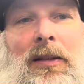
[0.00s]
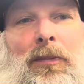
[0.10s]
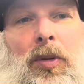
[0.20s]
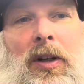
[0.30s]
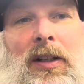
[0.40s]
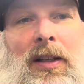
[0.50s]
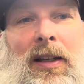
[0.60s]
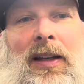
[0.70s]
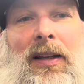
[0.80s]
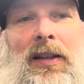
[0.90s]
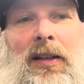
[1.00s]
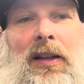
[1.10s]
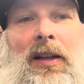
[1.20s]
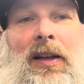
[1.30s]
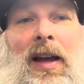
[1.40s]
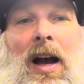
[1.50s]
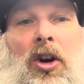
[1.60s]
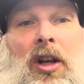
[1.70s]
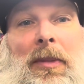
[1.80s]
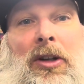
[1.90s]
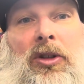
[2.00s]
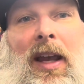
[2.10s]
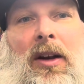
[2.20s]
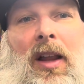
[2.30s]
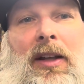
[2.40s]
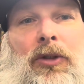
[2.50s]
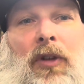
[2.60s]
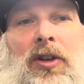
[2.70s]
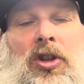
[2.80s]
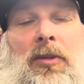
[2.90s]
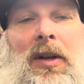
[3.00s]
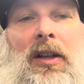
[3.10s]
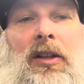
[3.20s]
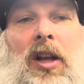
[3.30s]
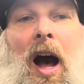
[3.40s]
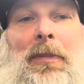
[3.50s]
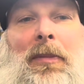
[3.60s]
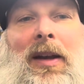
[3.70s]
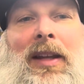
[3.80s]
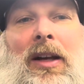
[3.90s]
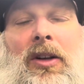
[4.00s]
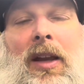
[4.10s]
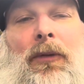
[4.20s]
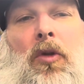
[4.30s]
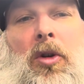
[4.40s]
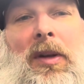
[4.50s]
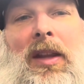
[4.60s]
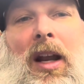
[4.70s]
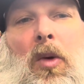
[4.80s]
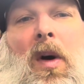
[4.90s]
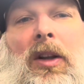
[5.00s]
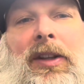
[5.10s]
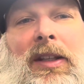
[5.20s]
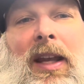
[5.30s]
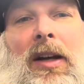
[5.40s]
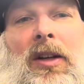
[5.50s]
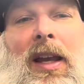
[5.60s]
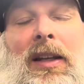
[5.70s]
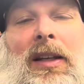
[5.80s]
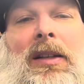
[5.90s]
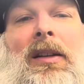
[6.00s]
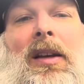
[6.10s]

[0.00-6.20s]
put El Camino taillights, Frenched them into the top of my tailgate for me, and then I welded the tailgate in.